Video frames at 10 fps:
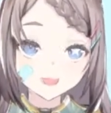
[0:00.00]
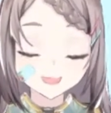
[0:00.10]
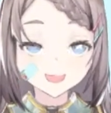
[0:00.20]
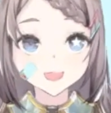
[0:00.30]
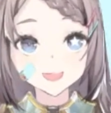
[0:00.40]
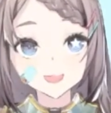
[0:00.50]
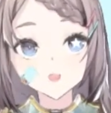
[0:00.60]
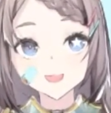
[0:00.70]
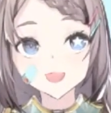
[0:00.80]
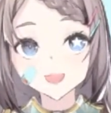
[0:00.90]
You
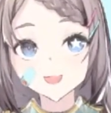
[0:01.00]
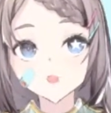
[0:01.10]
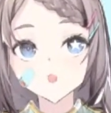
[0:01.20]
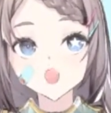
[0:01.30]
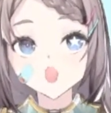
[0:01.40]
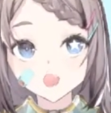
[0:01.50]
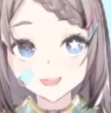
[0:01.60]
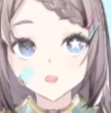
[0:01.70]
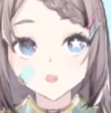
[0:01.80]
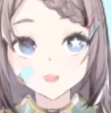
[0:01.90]
could change
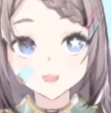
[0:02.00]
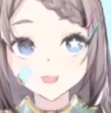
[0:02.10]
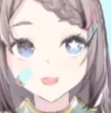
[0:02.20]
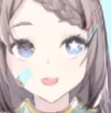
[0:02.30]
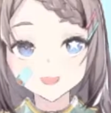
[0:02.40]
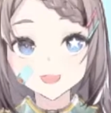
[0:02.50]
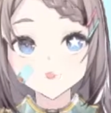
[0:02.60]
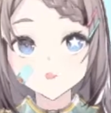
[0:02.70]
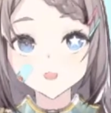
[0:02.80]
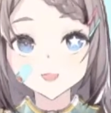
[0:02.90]
the network
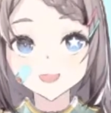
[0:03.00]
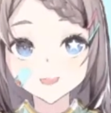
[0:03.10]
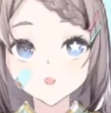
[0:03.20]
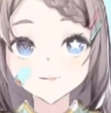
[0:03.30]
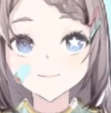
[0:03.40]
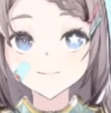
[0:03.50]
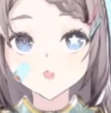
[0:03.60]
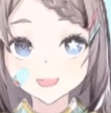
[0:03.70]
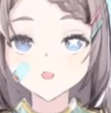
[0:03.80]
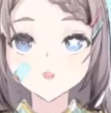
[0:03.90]
settings, but let's
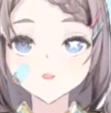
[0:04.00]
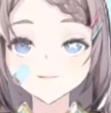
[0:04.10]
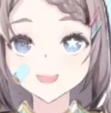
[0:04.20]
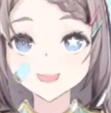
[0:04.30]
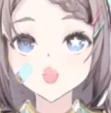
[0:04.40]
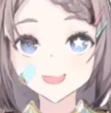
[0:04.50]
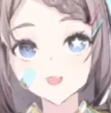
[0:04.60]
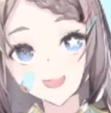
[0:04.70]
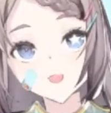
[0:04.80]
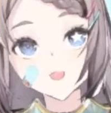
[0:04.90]
just try not changing
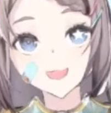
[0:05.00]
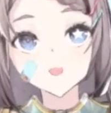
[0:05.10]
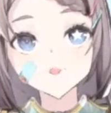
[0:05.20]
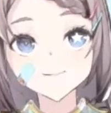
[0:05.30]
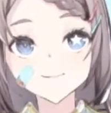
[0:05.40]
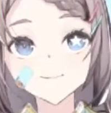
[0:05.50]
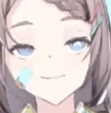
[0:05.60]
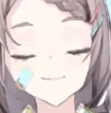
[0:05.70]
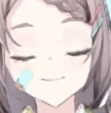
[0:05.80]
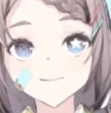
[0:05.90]
it.
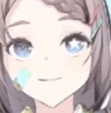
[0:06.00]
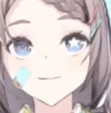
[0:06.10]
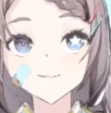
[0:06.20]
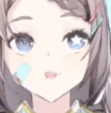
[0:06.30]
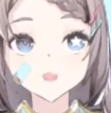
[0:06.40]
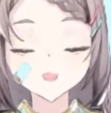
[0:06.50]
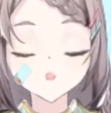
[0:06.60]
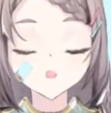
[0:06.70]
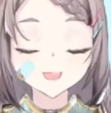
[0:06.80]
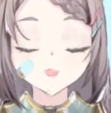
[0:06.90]
So let's just
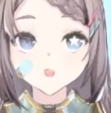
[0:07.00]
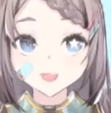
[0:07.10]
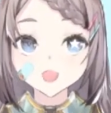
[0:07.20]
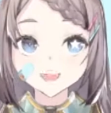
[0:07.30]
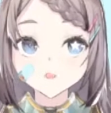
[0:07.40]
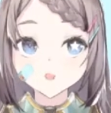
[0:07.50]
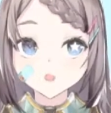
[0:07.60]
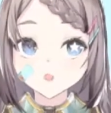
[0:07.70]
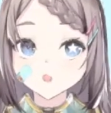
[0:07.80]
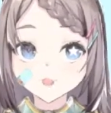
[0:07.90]
start it. Let's just
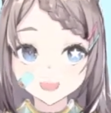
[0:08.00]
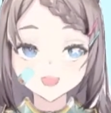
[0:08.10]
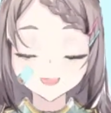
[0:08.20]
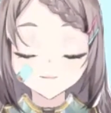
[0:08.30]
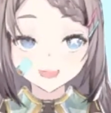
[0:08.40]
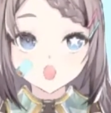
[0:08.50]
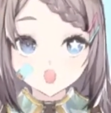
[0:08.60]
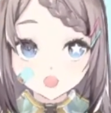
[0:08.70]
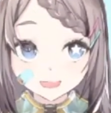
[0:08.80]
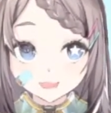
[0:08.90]
start it up
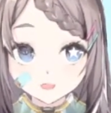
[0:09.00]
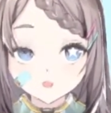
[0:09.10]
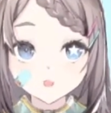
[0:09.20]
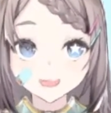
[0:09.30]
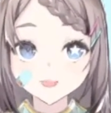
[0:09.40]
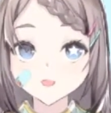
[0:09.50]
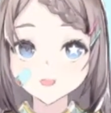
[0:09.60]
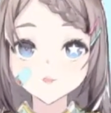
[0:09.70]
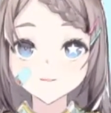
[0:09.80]
and see how it goes.